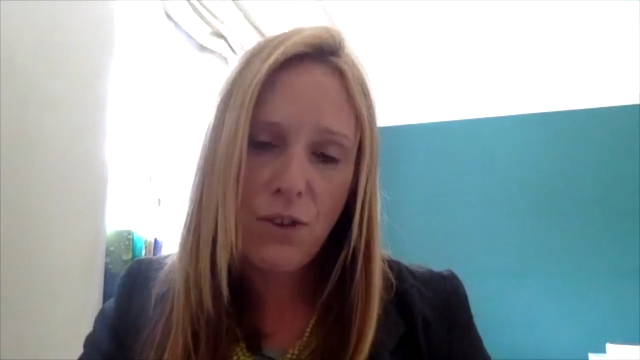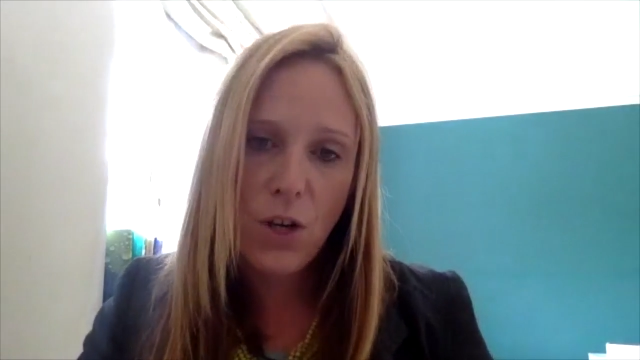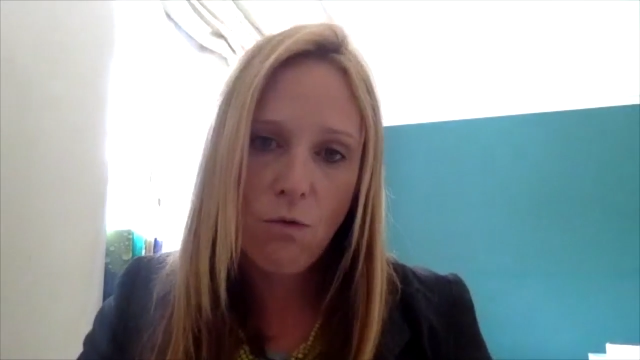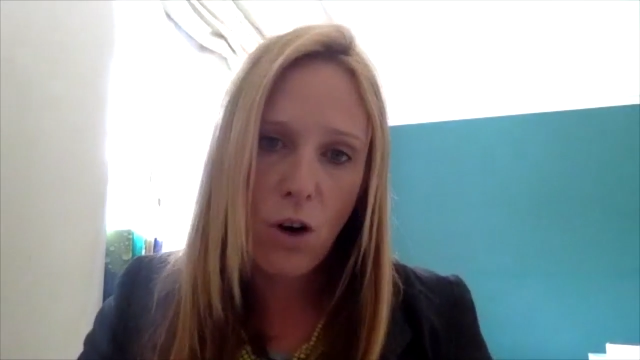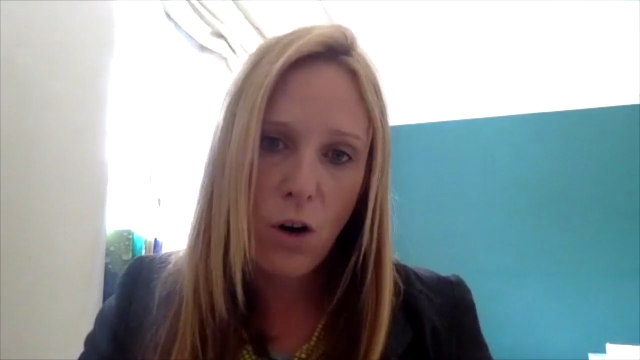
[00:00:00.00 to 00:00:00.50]
in
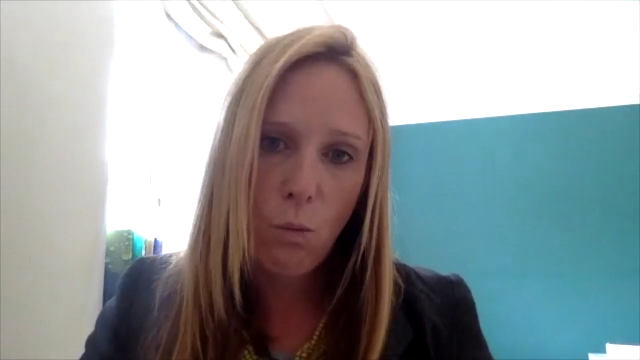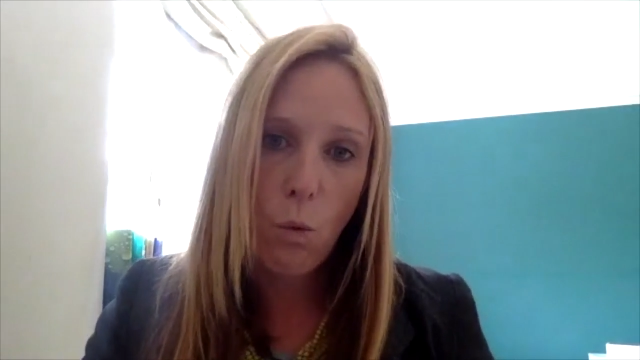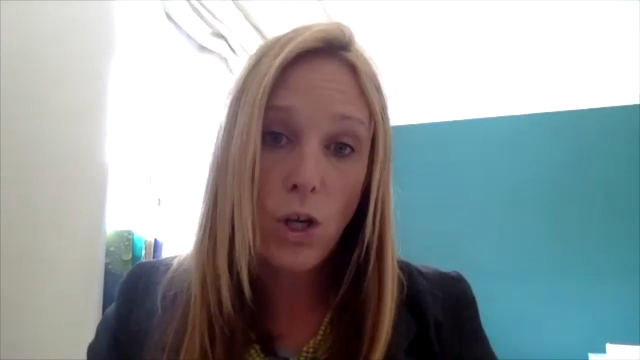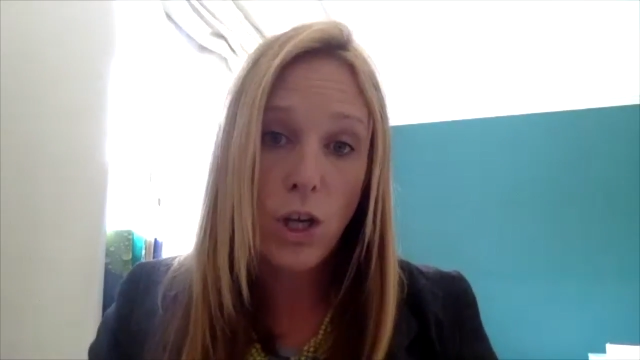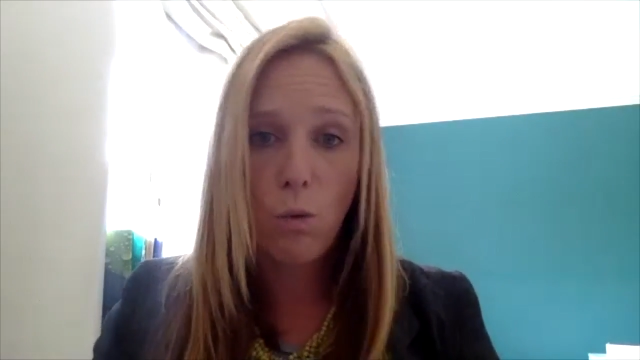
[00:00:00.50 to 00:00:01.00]
your role,
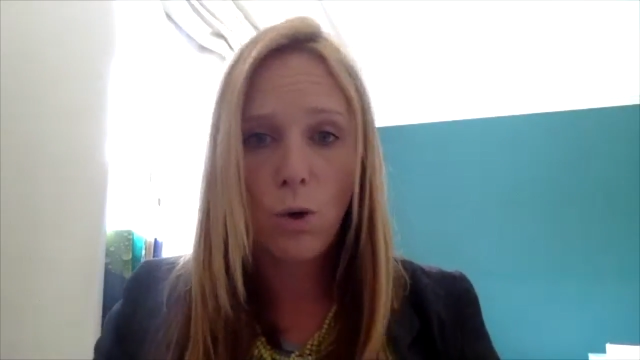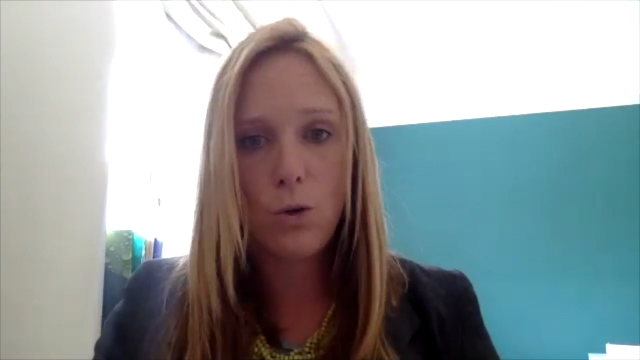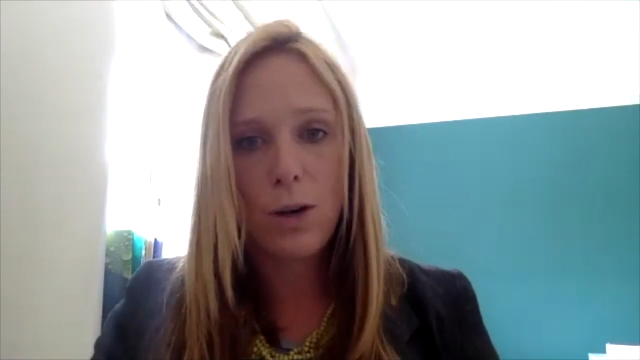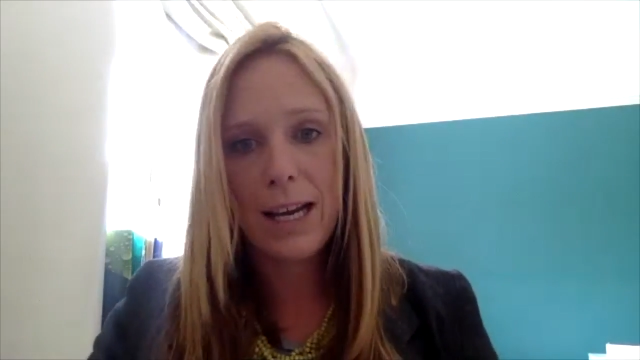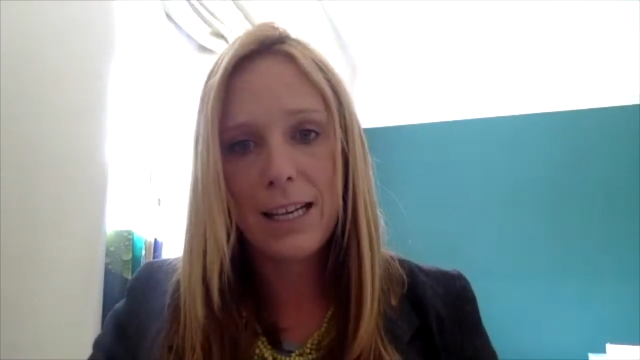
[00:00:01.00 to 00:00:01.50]
what you want
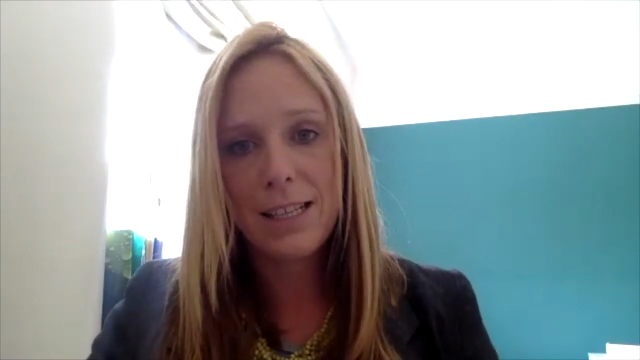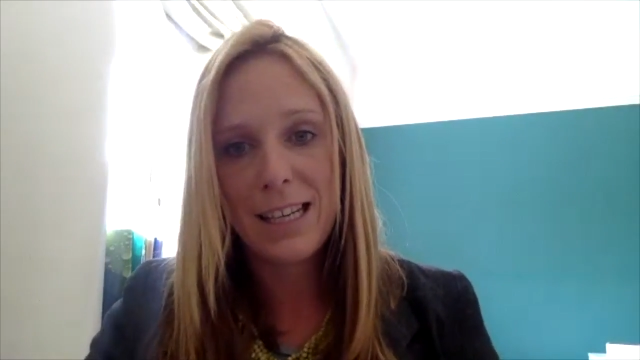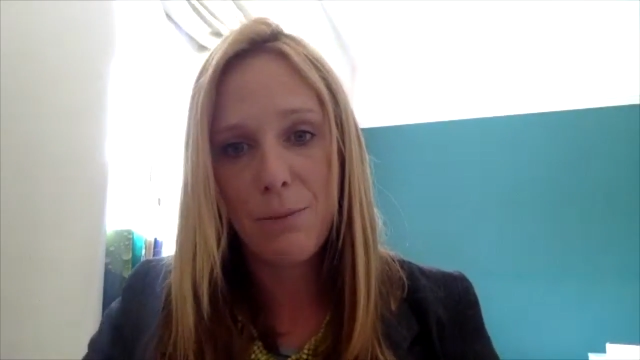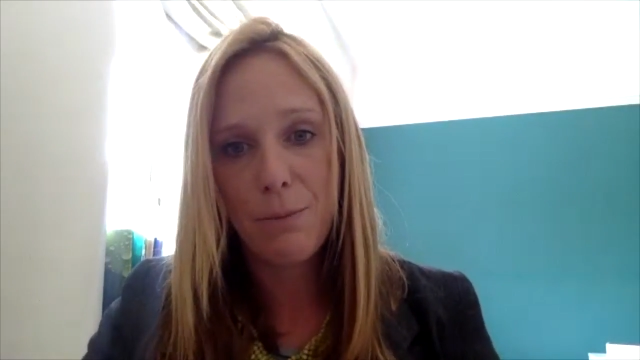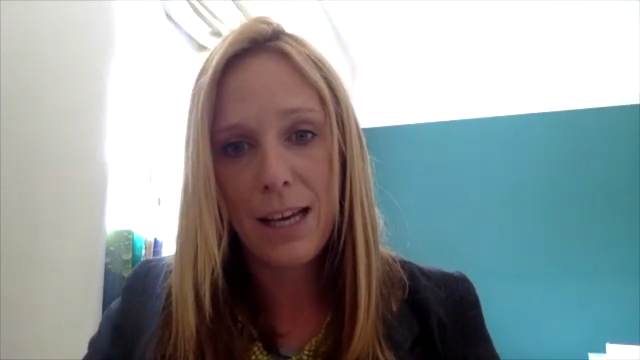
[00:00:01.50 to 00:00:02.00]
your legacy
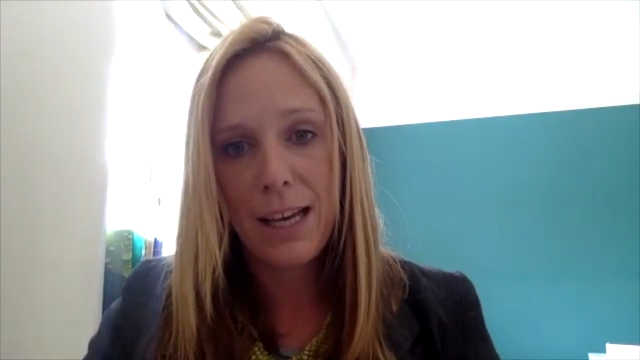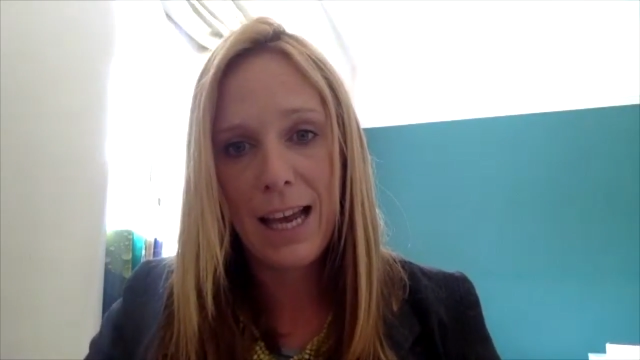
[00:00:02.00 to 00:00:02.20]
to be,